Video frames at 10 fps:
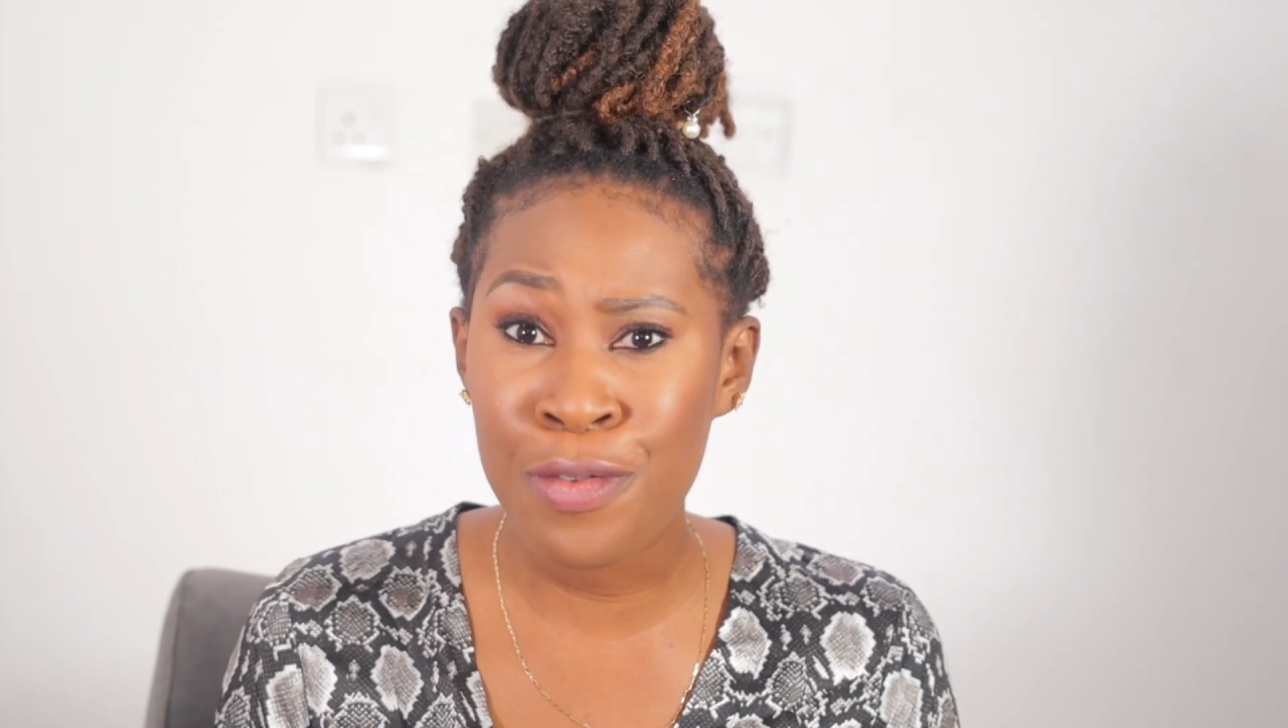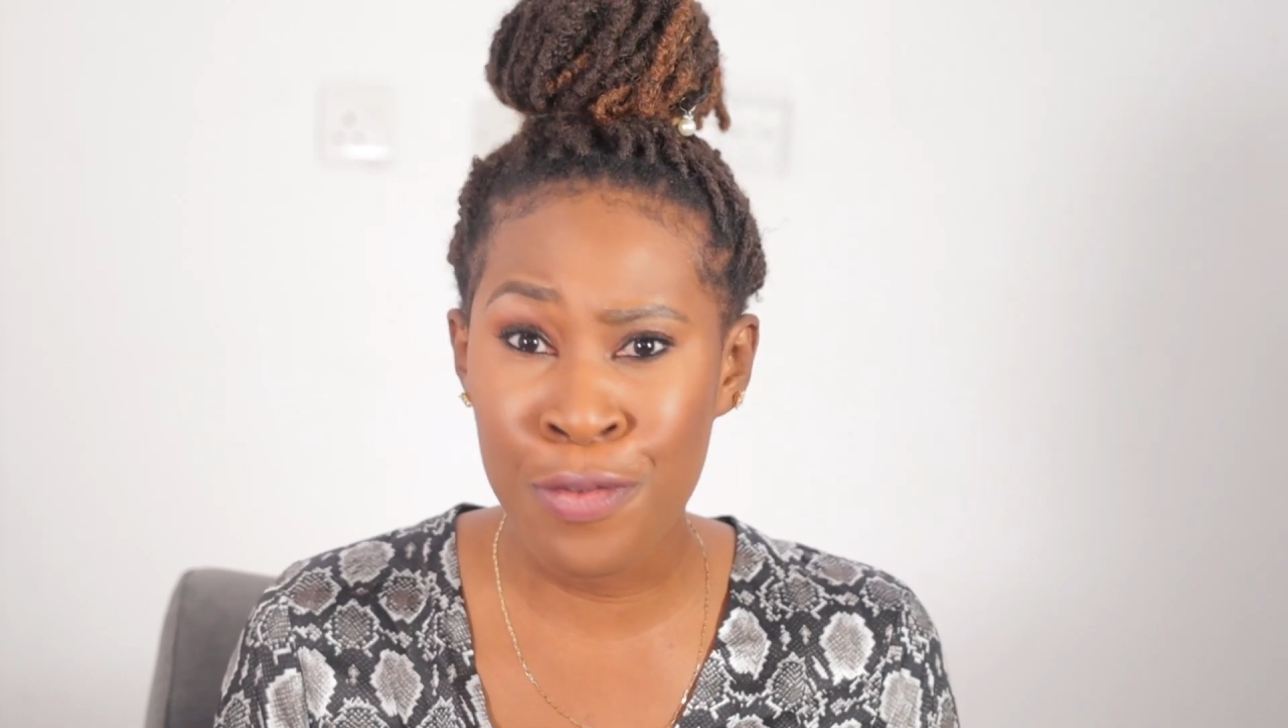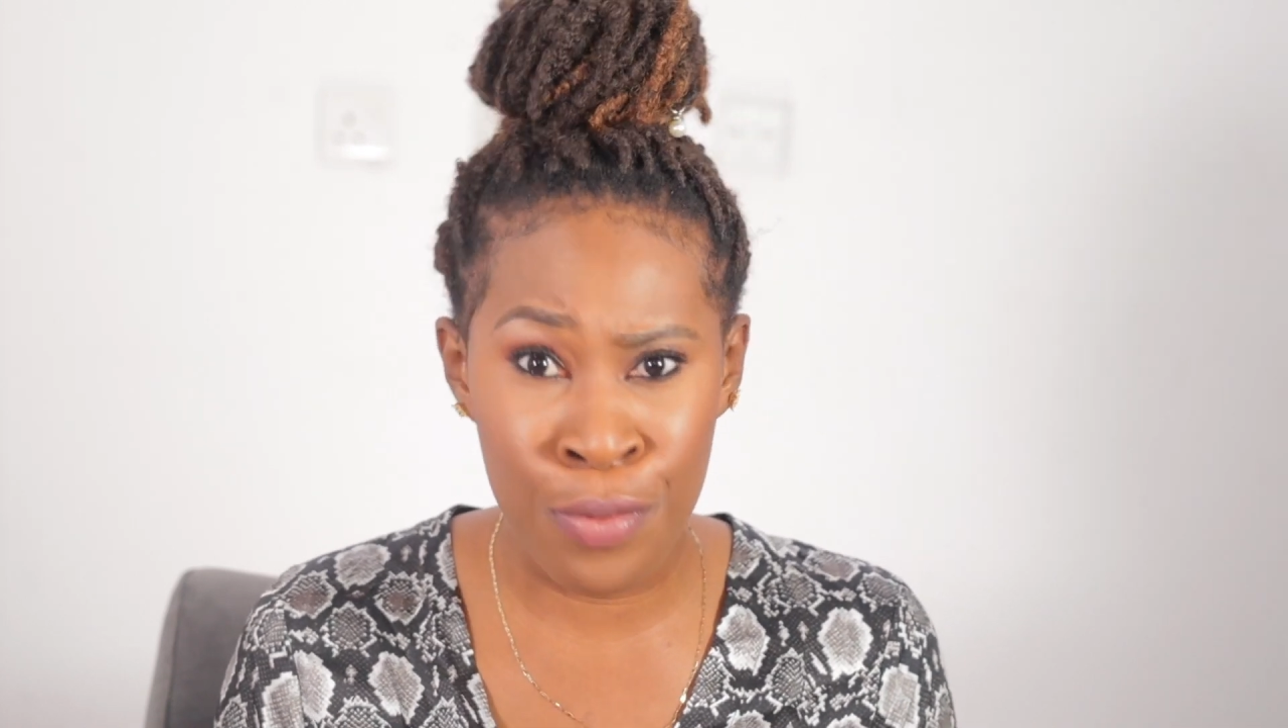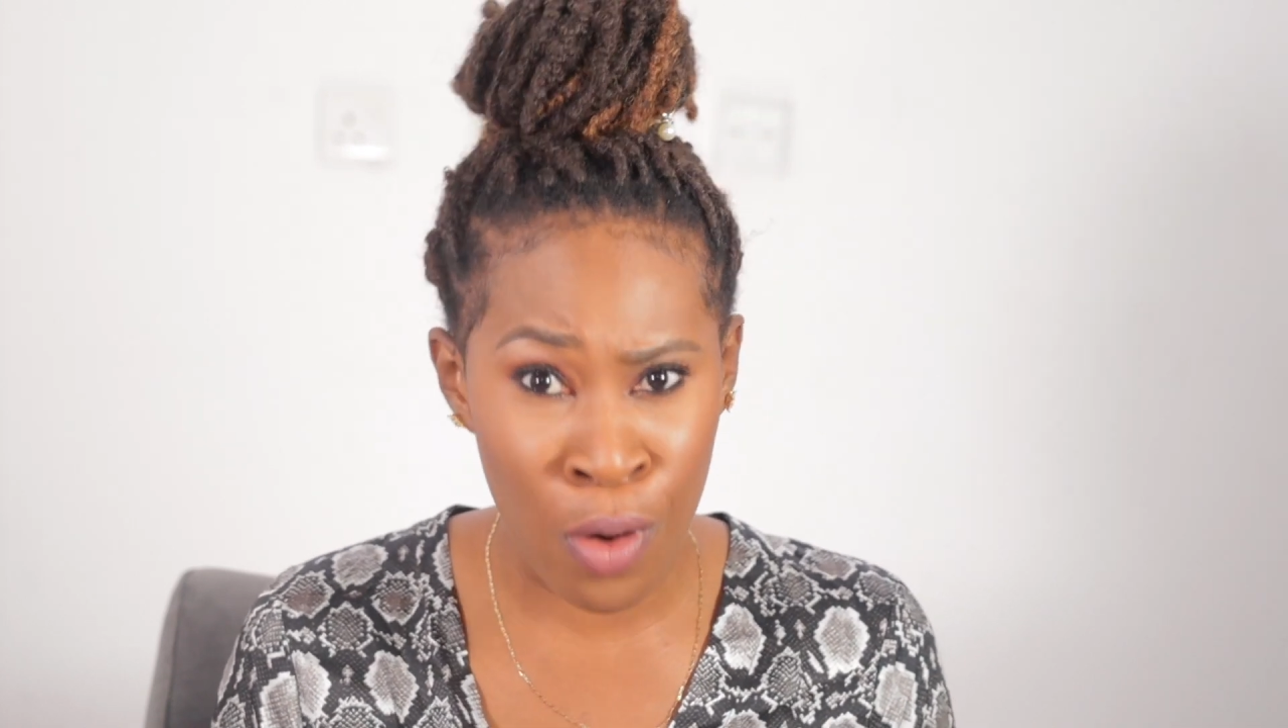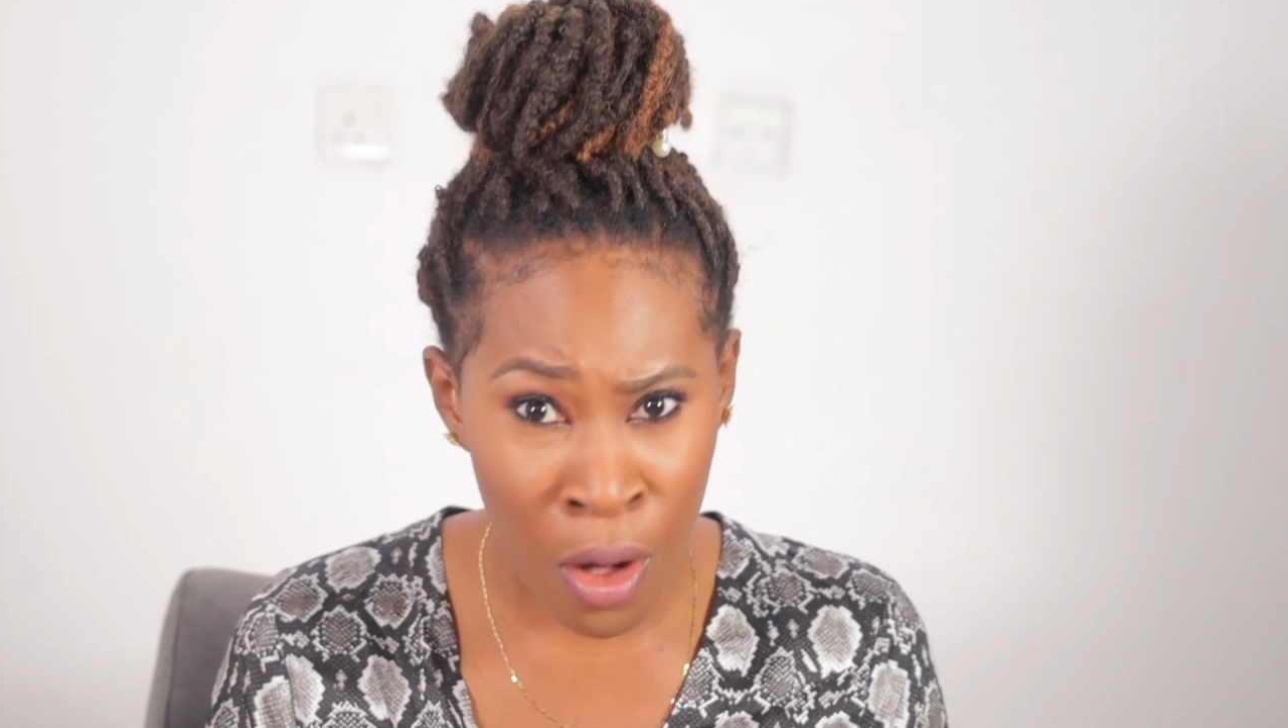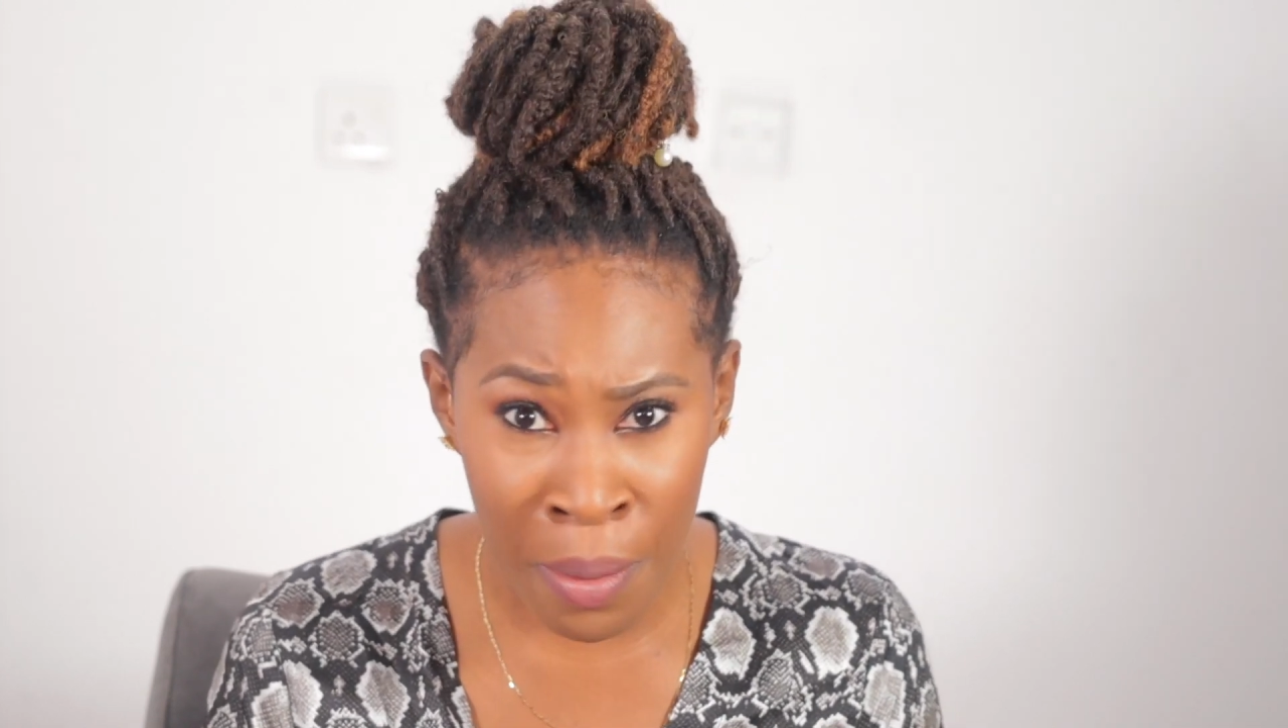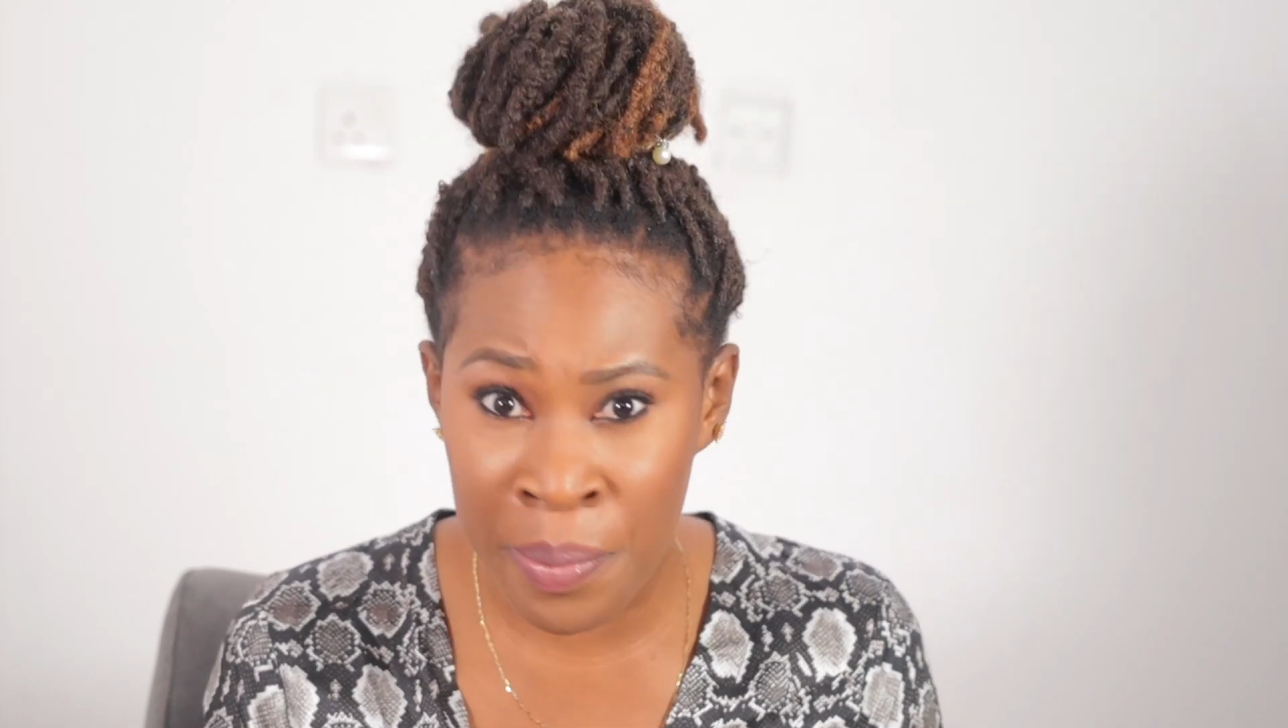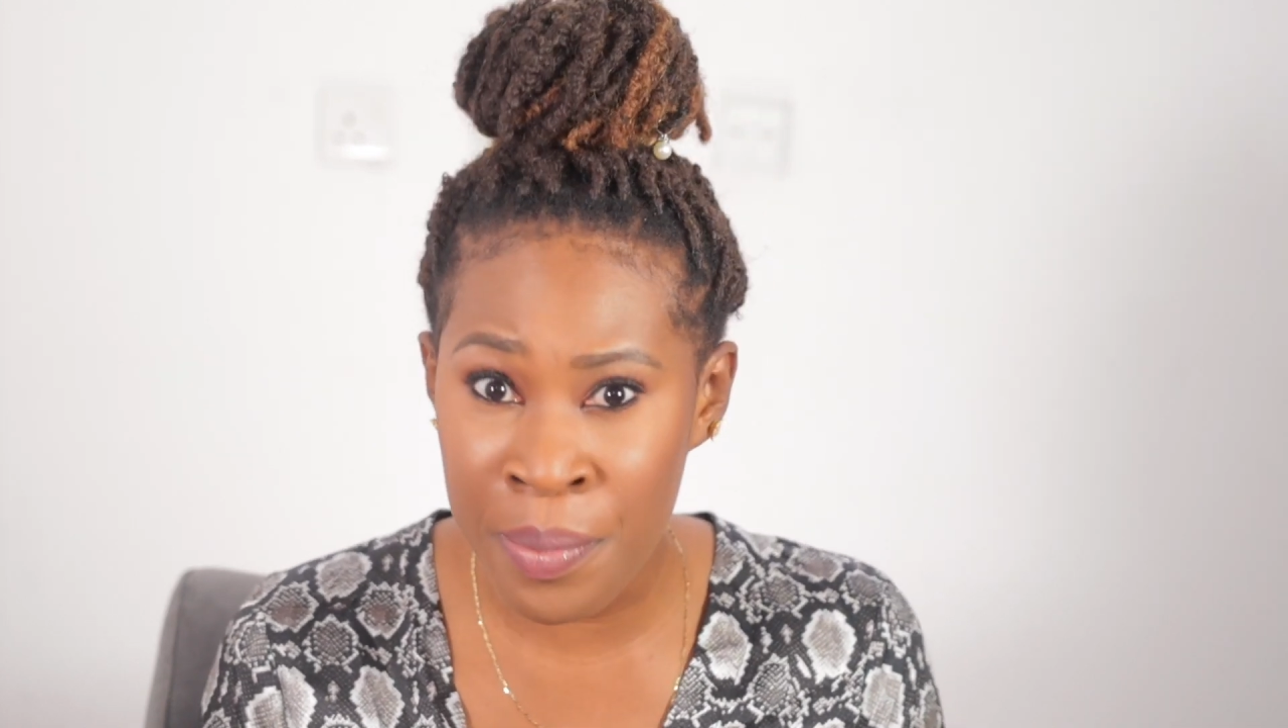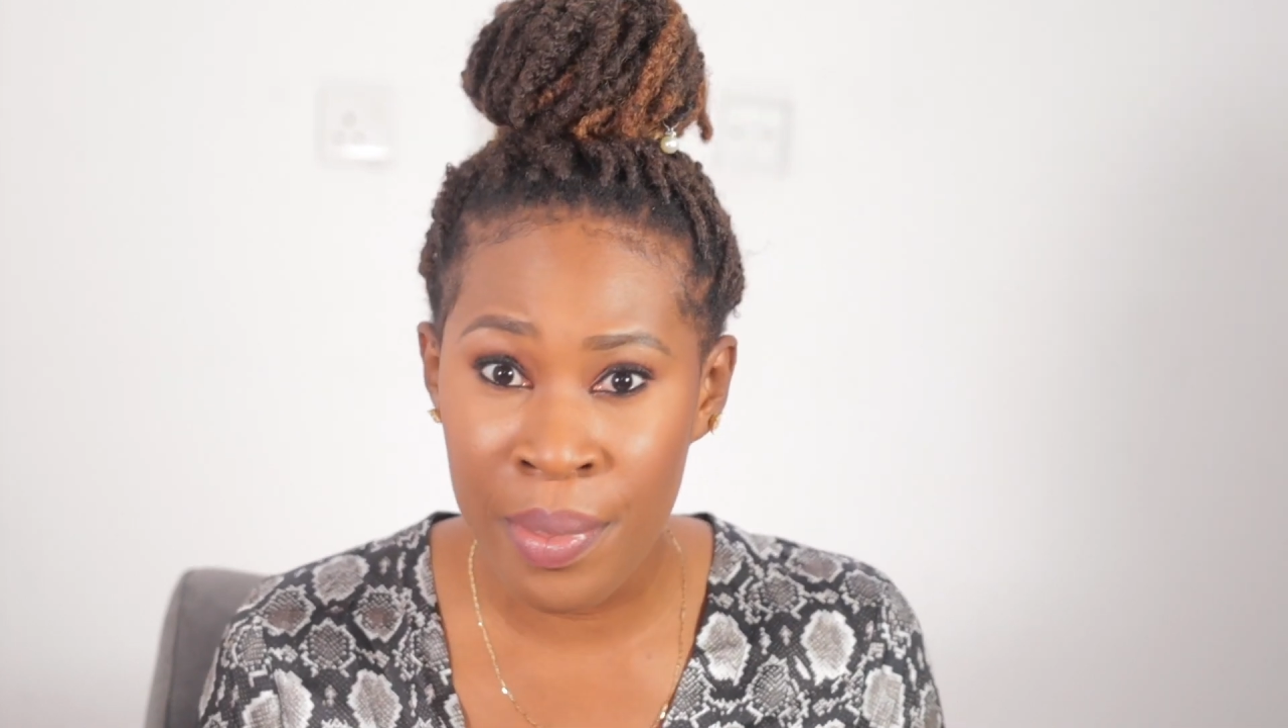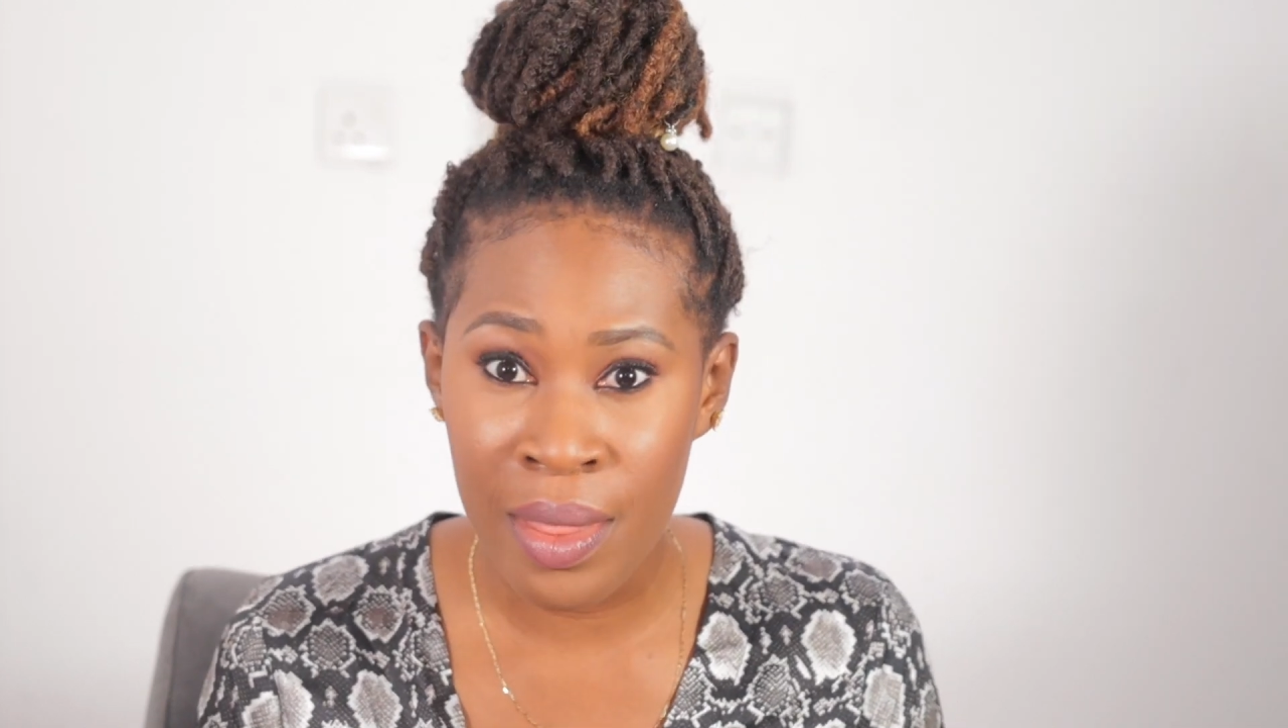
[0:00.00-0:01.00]

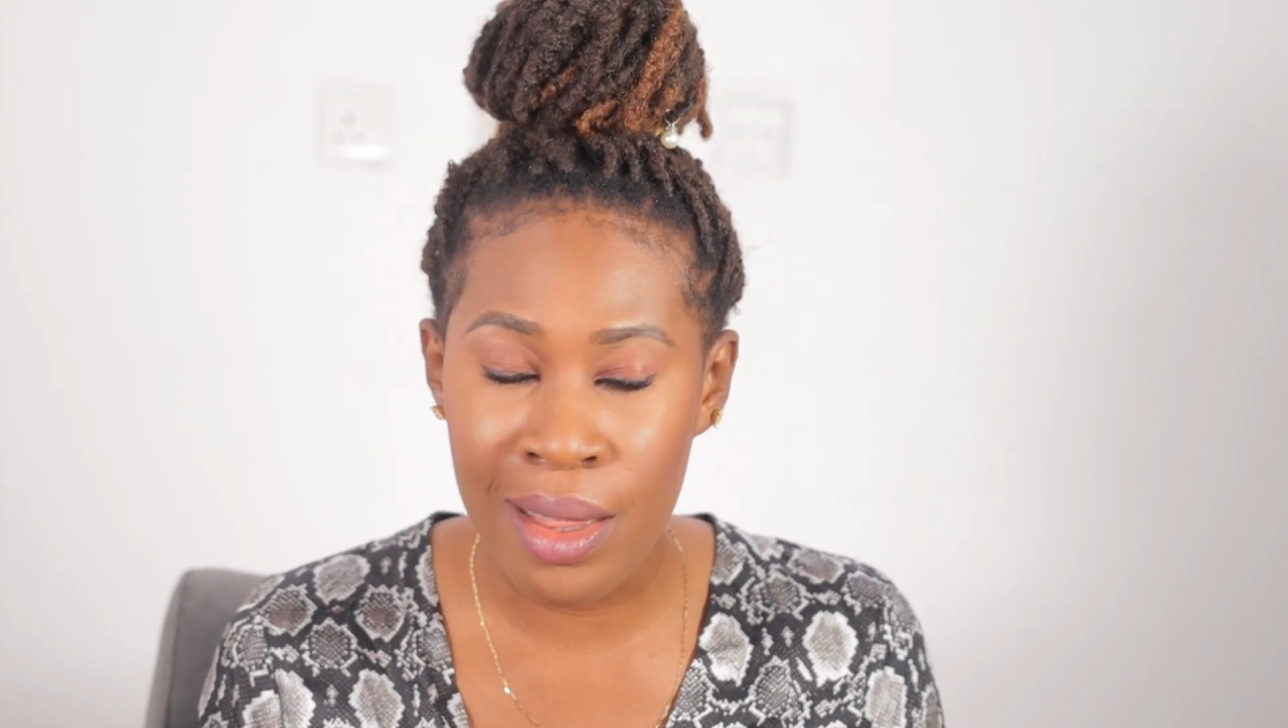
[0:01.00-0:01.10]
from,